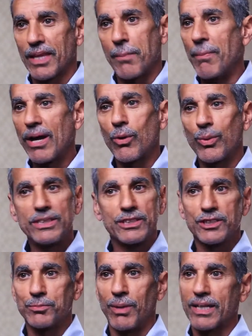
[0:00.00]
Male
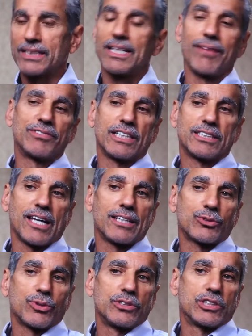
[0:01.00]
rhesus monkeys have
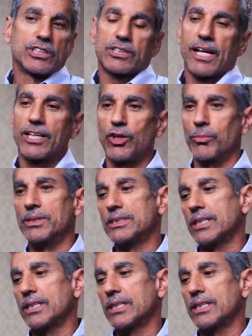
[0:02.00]
testosterone just like humans.